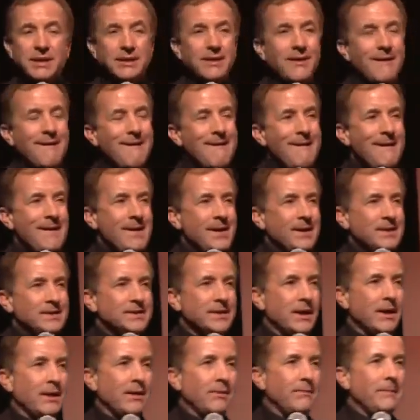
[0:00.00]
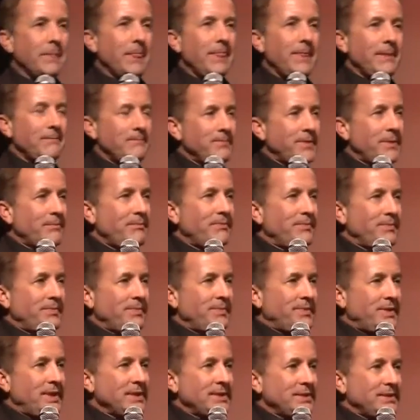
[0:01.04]
And so
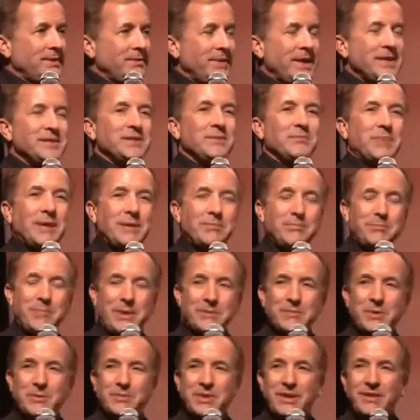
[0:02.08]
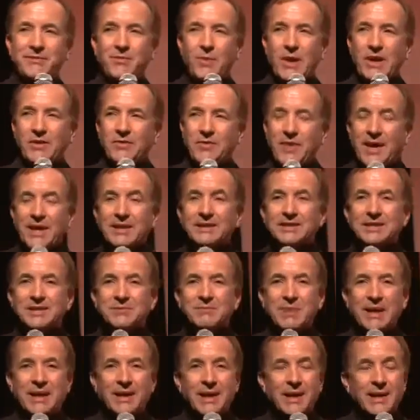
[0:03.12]
the reason people believe weird things
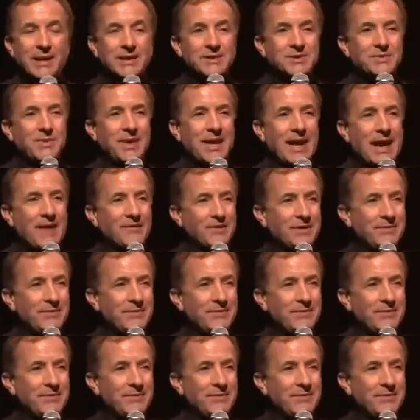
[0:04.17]
is because